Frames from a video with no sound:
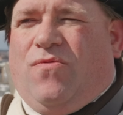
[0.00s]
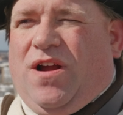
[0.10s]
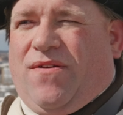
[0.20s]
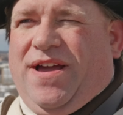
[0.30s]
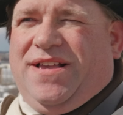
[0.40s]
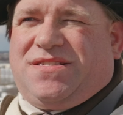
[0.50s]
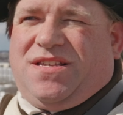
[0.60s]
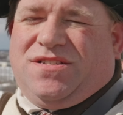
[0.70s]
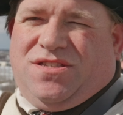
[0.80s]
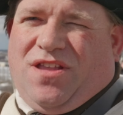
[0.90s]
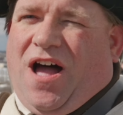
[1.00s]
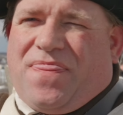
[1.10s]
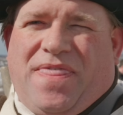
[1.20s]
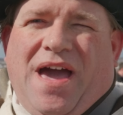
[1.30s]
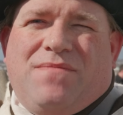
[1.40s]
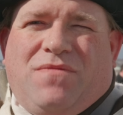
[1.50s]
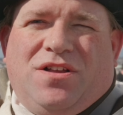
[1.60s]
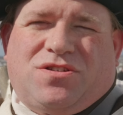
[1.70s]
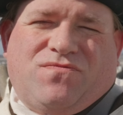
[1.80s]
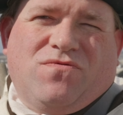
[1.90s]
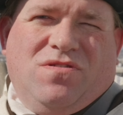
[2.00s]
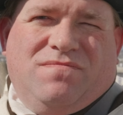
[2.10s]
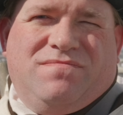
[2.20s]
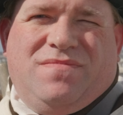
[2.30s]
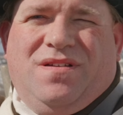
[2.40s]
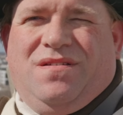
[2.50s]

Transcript: Whereas there's not that much room